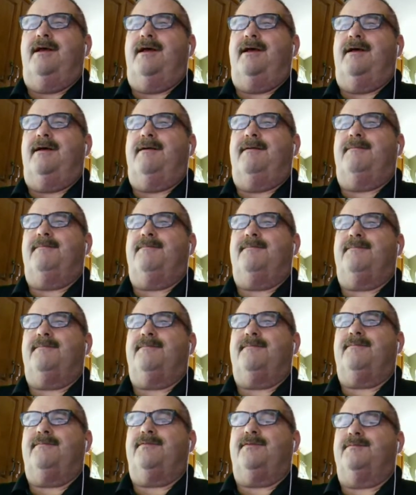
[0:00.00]

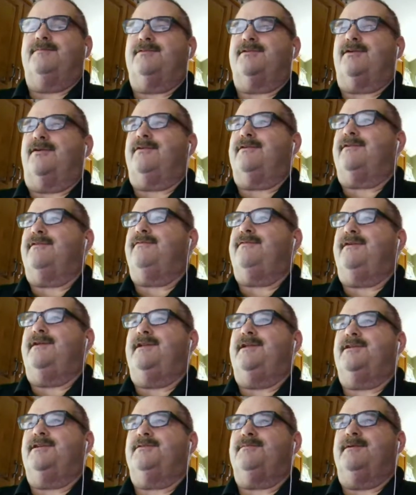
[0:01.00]
from start to
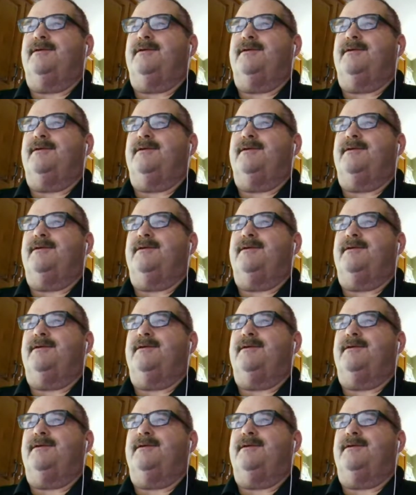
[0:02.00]
finish.